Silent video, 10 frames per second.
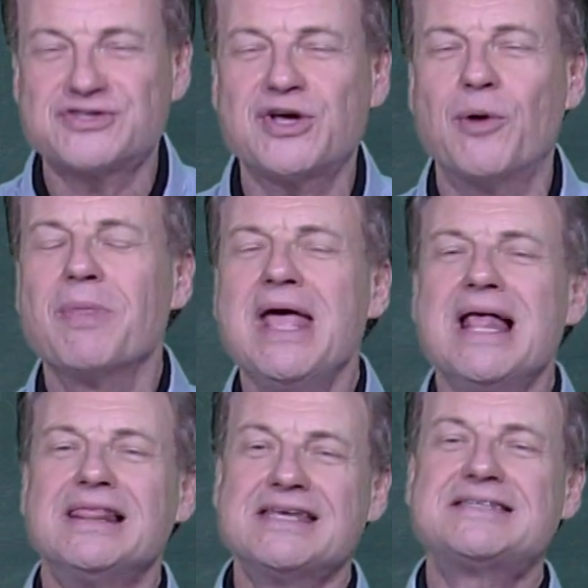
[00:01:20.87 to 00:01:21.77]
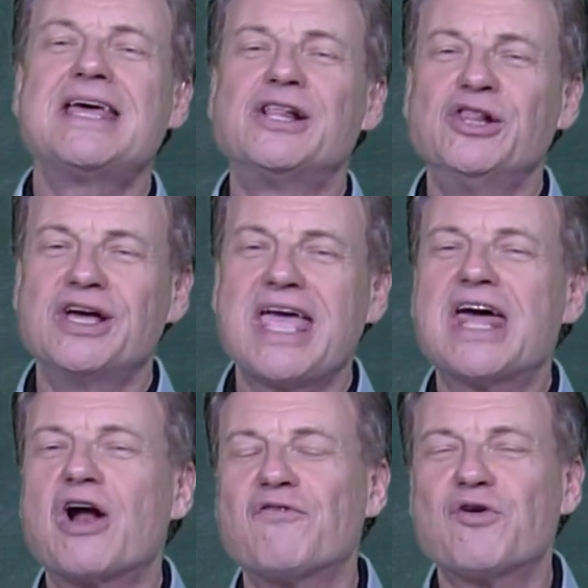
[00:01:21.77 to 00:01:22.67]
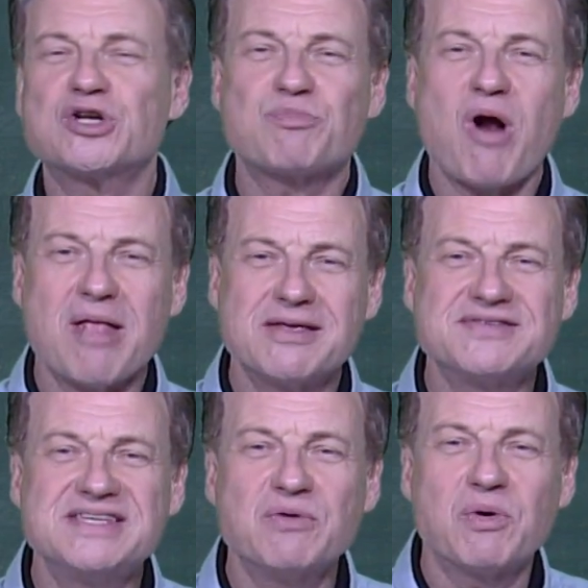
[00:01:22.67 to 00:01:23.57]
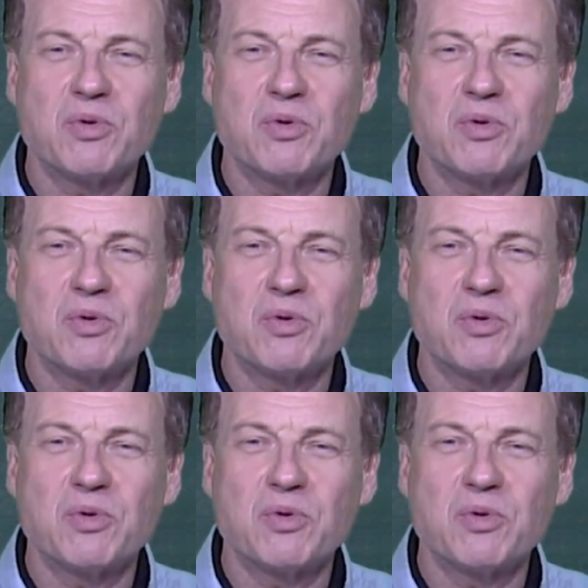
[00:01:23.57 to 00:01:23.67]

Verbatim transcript: So let's take a look at our first problem and see where